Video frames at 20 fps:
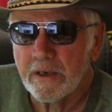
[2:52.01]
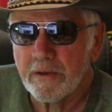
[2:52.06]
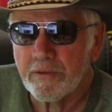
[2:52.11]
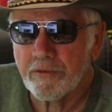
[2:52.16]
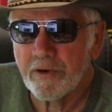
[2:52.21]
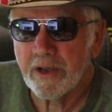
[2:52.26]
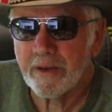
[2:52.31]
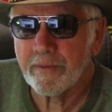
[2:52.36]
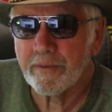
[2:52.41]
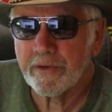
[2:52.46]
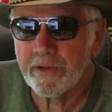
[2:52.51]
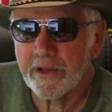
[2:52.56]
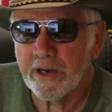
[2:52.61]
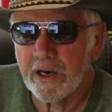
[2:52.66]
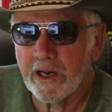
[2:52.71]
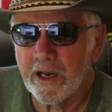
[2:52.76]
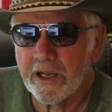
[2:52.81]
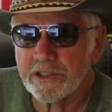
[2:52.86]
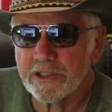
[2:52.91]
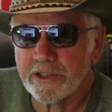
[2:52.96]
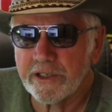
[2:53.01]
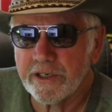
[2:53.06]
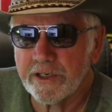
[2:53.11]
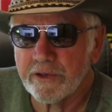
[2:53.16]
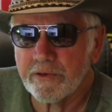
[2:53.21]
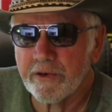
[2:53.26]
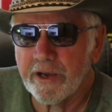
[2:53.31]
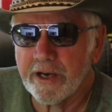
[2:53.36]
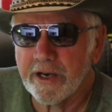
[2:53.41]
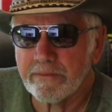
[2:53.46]
Freeman then allegedly
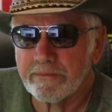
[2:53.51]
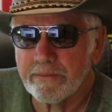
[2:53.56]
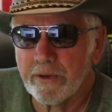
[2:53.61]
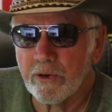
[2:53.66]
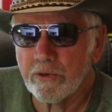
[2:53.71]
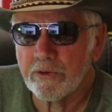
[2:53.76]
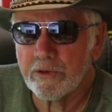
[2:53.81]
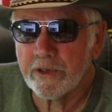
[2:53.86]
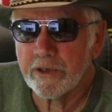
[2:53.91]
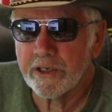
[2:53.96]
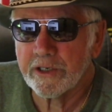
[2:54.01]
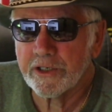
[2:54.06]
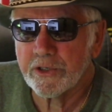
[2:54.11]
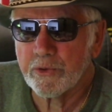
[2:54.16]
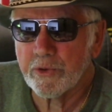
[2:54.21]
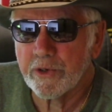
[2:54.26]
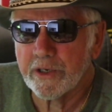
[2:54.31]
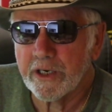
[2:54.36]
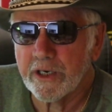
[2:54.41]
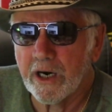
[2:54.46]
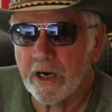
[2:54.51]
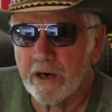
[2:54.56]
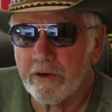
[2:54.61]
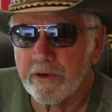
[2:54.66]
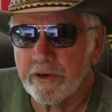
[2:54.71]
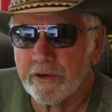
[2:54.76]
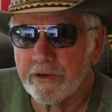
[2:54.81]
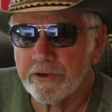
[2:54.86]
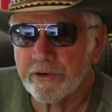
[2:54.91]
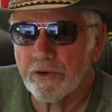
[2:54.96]
dragged Beaudin into a
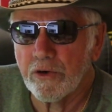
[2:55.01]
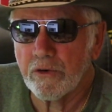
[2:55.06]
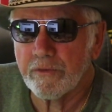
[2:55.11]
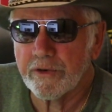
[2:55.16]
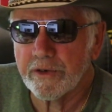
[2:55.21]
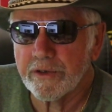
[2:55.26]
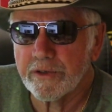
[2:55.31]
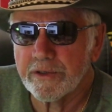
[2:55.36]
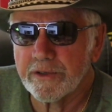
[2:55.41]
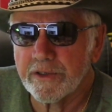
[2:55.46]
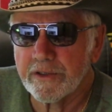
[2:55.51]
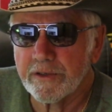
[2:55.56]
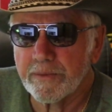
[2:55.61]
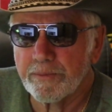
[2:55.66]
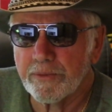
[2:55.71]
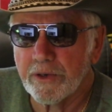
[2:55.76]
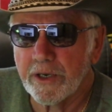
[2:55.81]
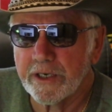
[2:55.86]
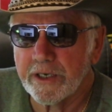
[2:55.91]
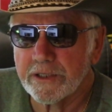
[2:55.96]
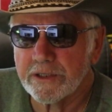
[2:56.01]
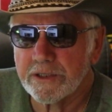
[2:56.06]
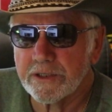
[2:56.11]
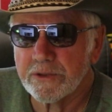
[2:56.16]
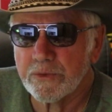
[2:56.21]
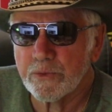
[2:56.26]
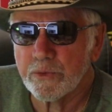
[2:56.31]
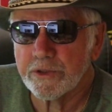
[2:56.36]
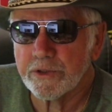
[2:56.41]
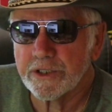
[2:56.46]
car and drove her to the
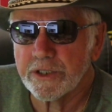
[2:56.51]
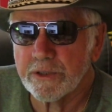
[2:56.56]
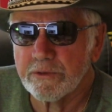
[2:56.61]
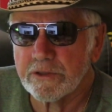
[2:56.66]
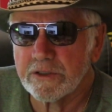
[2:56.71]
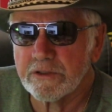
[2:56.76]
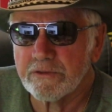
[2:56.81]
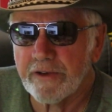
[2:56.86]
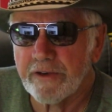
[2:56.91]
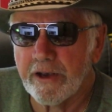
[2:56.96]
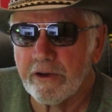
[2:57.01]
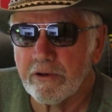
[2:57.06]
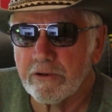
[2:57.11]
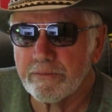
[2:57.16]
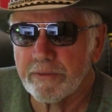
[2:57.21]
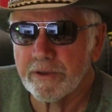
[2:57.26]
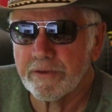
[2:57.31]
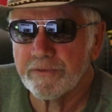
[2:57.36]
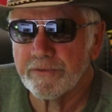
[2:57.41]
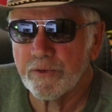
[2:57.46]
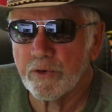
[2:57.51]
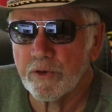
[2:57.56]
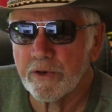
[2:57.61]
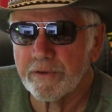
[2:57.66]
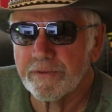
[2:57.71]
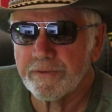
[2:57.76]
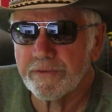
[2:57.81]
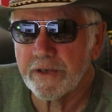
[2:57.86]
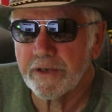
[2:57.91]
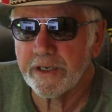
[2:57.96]
place where she was found before
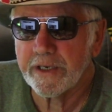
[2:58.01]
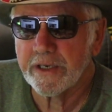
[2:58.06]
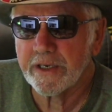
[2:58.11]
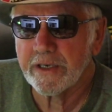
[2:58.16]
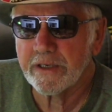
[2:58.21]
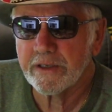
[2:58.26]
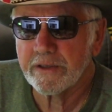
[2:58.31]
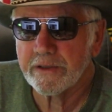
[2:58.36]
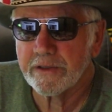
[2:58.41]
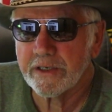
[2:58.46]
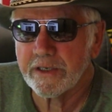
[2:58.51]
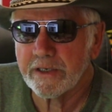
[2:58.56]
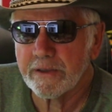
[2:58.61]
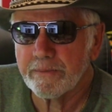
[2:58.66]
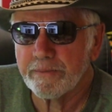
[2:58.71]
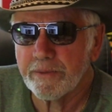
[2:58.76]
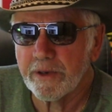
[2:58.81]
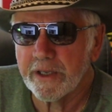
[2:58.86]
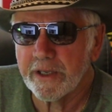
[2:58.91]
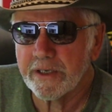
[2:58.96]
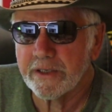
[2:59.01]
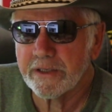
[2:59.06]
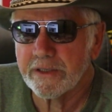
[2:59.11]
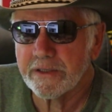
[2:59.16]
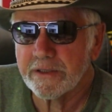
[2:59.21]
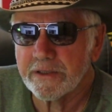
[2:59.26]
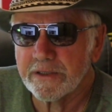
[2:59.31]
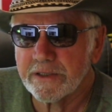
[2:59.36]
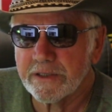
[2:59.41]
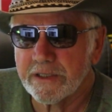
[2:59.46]
fleeing, the complaint
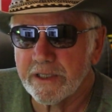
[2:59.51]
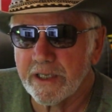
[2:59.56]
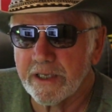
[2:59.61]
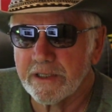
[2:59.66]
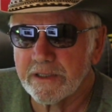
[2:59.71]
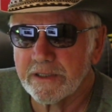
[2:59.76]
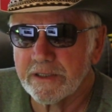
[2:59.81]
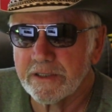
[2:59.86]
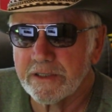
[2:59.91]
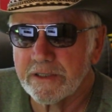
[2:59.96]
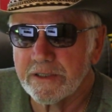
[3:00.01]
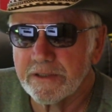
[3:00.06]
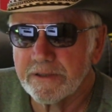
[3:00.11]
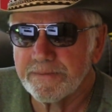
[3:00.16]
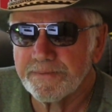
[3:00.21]
states.